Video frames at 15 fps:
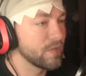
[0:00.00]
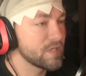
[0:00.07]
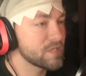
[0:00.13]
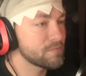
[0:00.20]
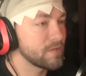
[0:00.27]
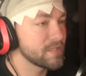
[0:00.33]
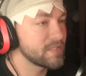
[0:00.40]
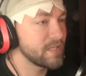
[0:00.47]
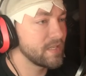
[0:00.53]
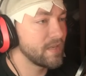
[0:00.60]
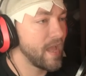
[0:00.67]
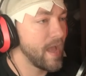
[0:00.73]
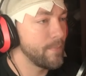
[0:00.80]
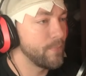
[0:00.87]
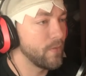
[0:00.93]
He just wants to eat an
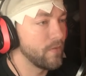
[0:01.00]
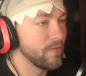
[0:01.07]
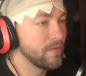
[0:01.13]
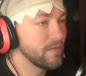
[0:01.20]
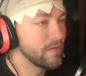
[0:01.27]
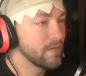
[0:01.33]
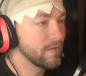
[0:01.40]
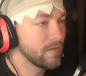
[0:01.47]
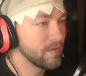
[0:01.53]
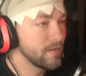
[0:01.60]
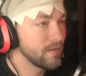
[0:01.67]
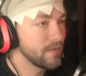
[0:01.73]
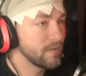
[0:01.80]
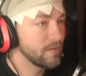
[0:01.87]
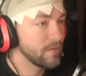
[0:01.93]
apple.
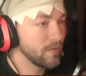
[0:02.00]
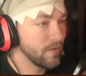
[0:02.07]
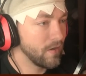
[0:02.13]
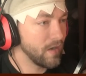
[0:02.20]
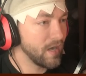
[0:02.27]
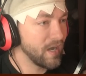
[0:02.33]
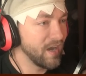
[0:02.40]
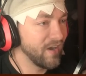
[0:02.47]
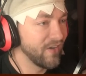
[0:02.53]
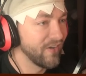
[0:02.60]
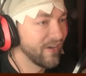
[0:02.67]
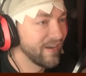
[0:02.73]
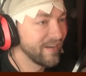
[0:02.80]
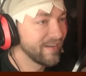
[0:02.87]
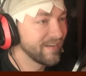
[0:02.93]
Oh!
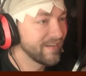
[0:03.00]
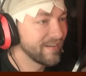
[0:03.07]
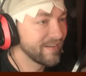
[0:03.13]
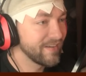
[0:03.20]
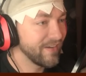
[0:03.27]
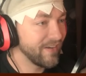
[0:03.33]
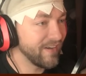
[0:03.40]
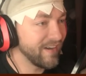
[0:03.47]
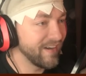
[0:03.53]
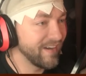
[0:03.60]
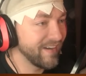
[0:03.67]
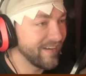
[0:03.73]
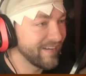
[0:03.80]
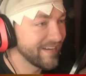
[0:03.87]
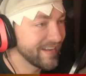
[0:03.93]

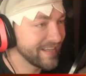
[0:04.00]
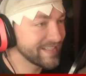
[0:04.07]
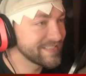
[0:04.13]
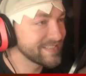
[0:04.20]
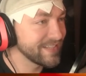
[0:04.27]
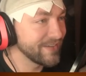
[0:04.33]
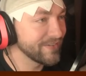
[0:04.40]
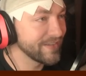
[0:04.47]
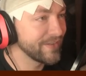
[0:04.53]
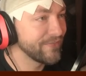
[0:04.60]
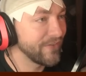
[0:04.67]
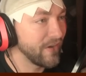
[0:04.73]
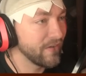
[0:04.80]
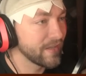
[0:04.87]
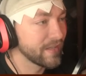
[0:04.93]
Oh, he's slowly
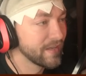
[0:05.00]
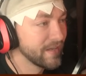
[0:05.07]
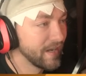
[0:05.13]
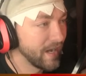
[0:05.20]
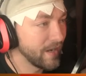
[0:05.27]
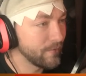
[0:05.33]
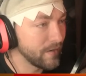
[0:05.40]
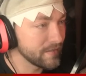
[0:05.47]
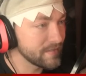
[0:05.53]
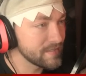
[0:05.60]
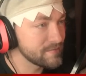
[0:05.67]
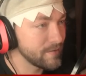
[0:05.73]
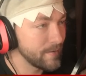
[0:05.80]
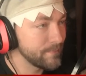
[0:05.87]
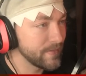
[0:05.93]
falling. I want
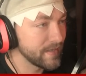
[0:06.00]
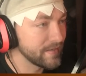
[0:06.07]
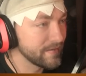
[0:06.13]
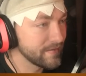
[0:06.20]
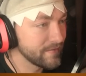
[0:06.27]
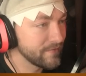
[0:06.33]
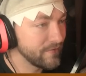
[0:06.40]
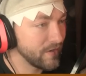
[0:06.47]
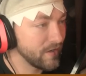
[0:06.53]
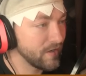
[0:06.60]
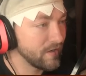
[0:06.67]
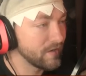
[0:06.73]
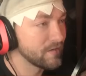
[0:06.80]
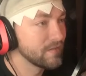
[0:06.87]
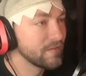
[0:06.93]
this weapon.
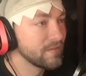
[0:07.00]
Fall. All